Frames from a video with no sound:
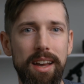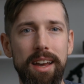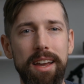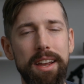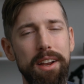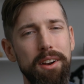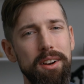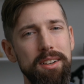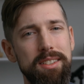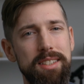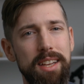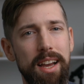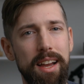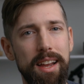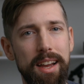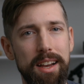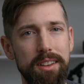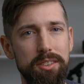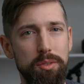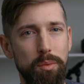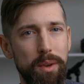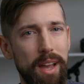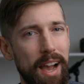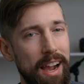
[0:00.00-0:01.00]
Here at
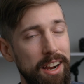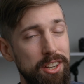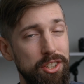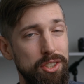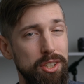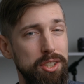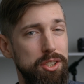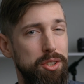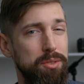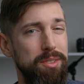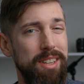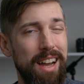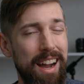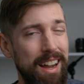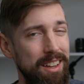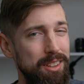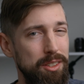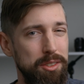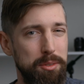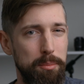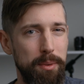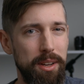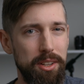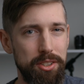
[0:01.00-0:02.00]
TIS, we actually do not
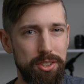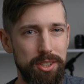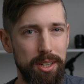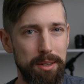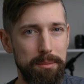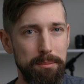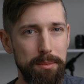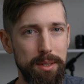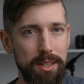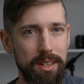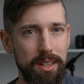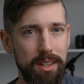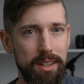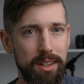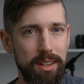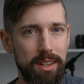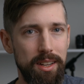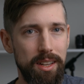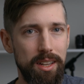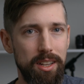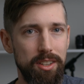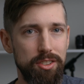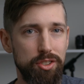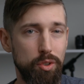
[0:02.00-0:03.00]
use MailChimp.
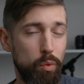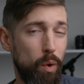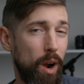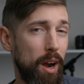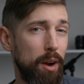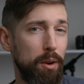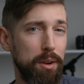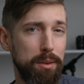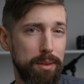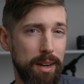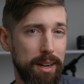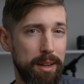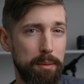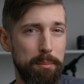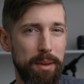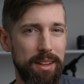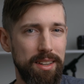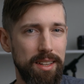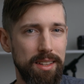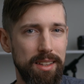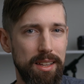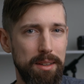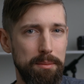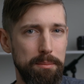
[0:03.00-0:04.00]
So why are we
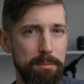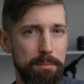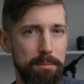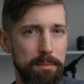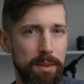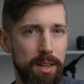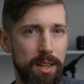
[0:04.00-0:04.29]
recommending them?